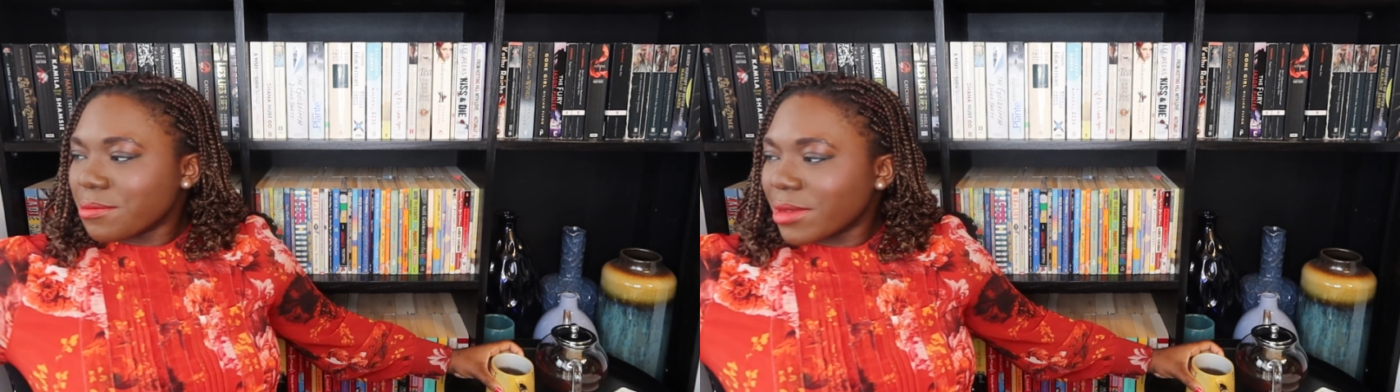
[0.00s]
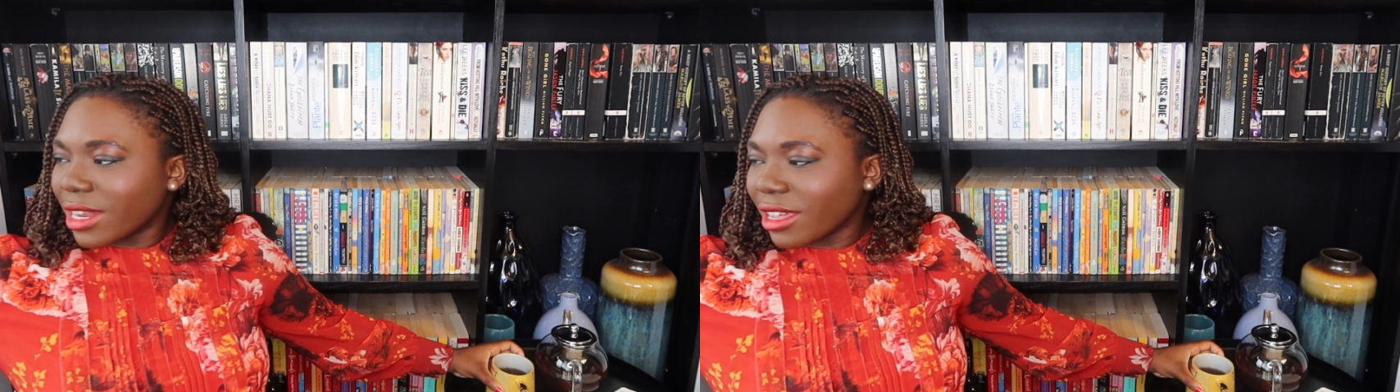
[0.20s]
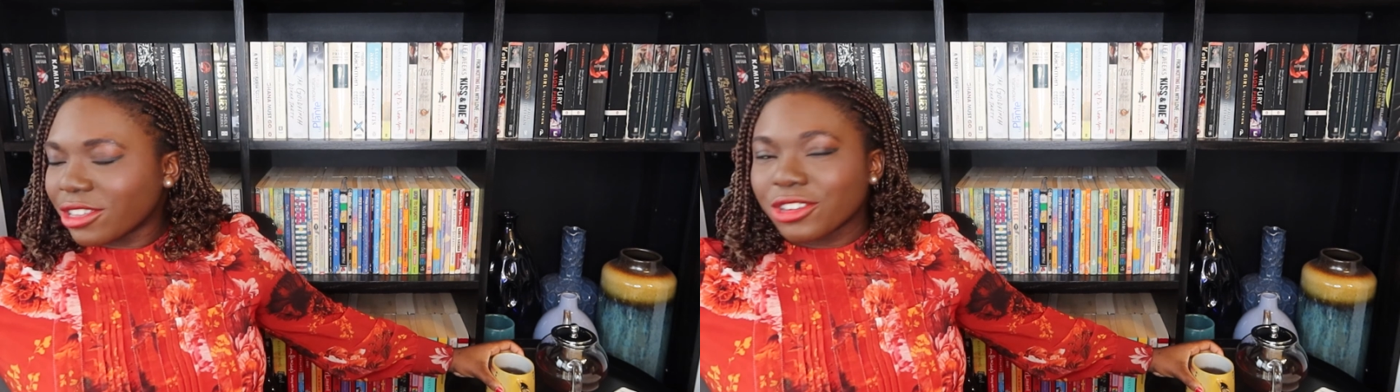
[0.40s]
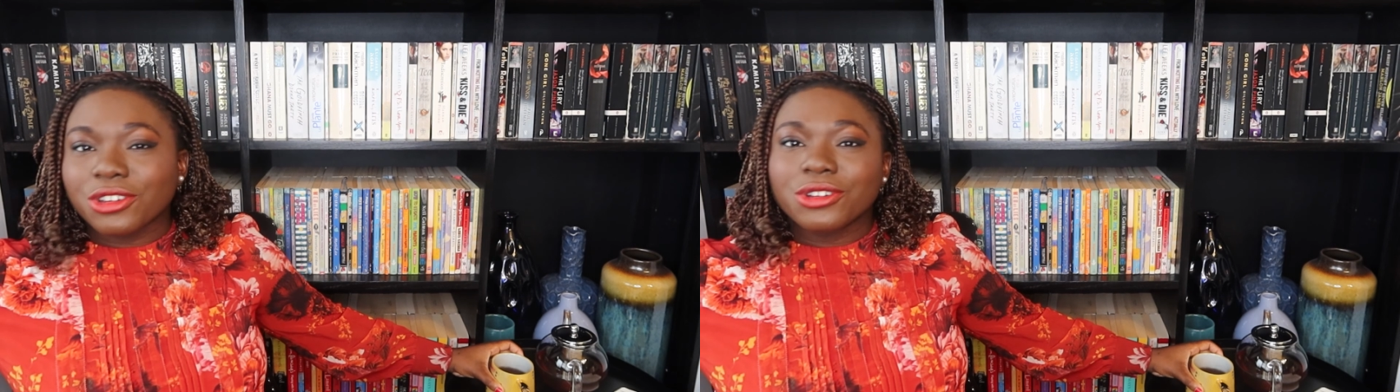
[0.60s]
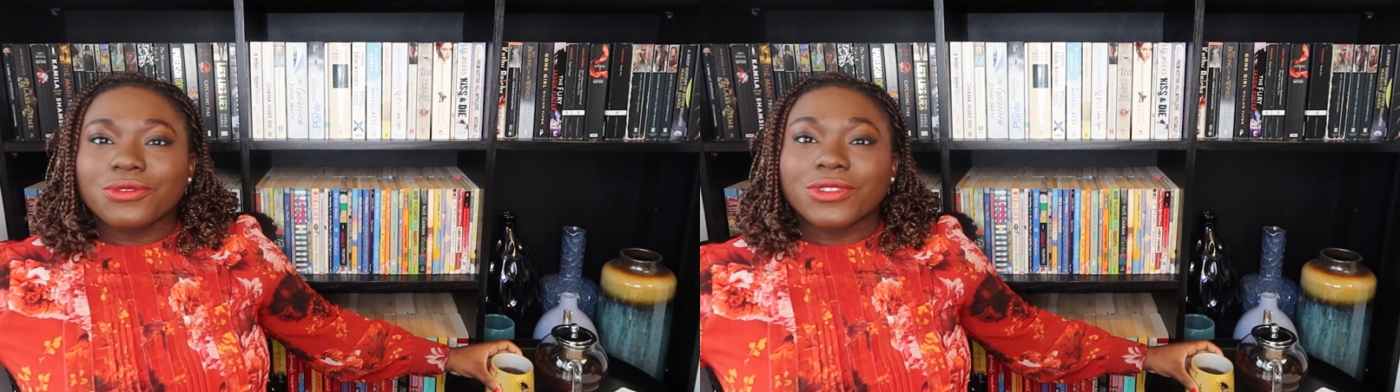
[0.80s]

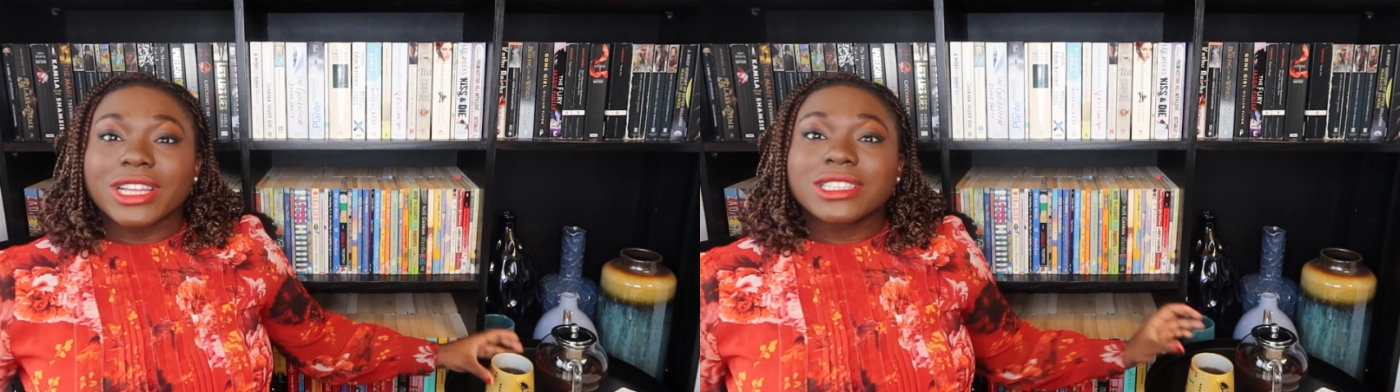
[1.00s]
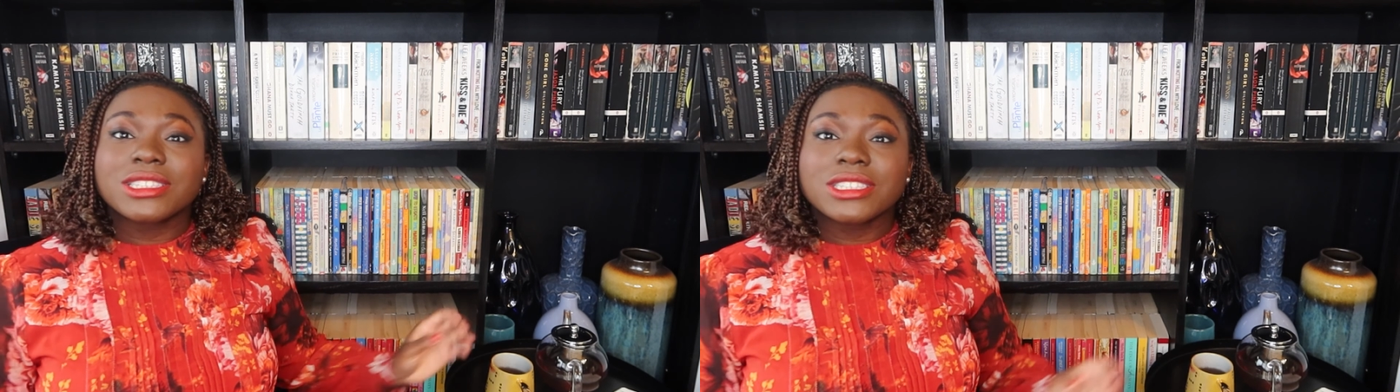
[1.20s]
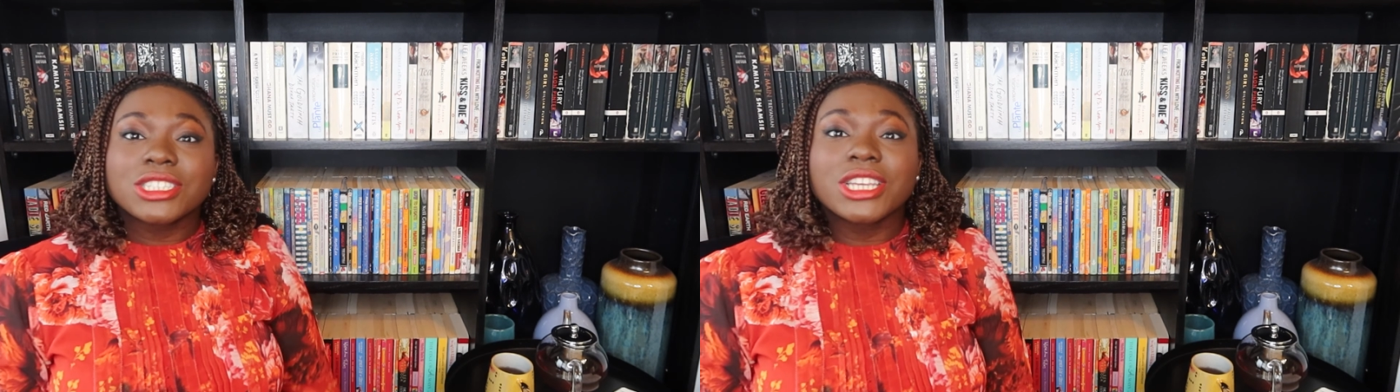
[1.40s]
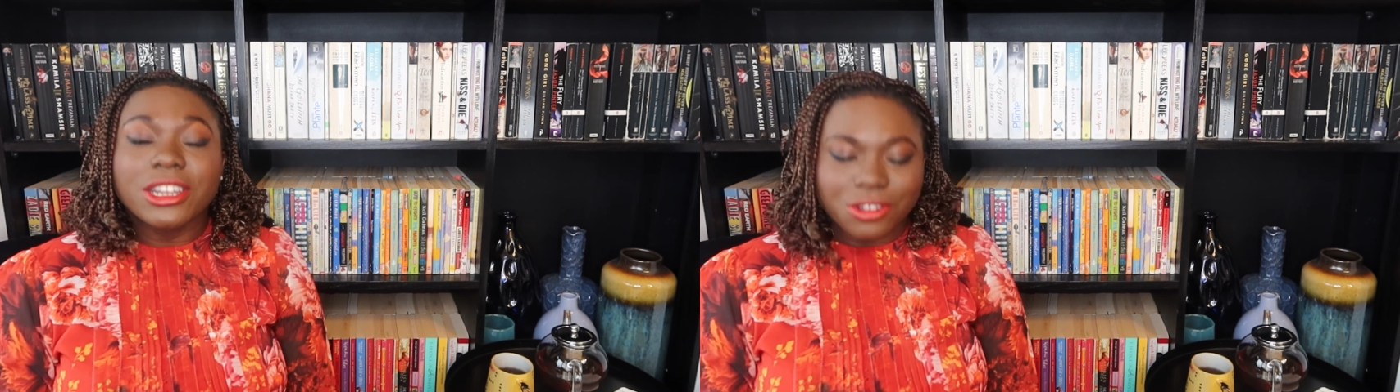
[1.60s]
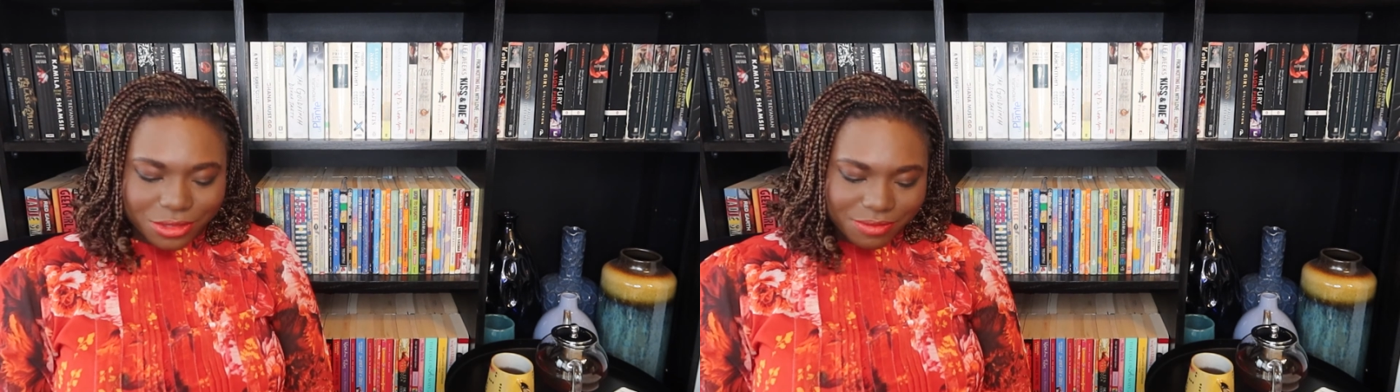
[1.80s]
Malika Writes
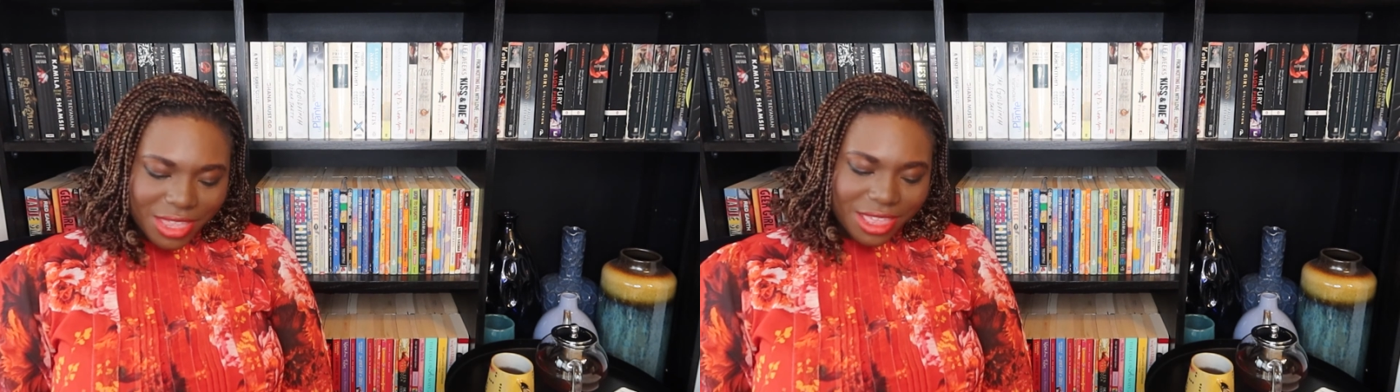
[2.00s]
channel.